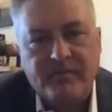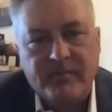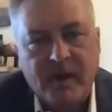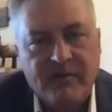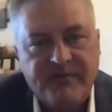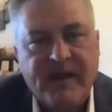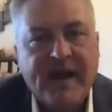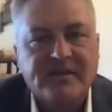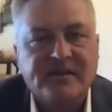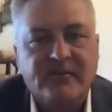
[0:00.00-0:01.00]

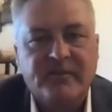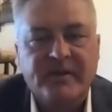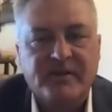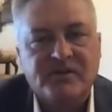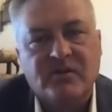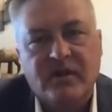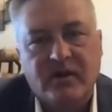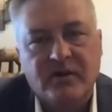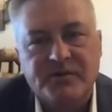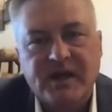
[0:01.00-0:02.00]
facts that have been
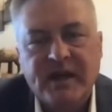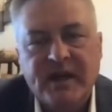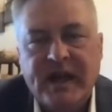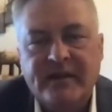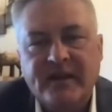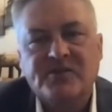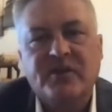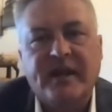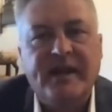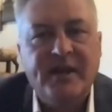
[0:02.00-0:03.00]
disclosed and let's
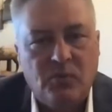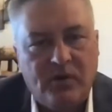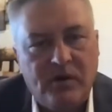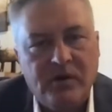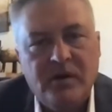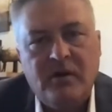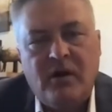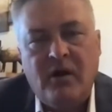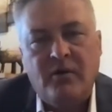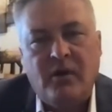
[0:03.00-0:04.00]
look inward
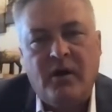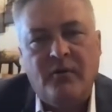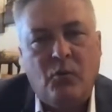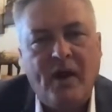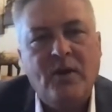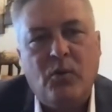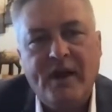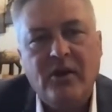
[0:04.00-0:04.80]
on the way we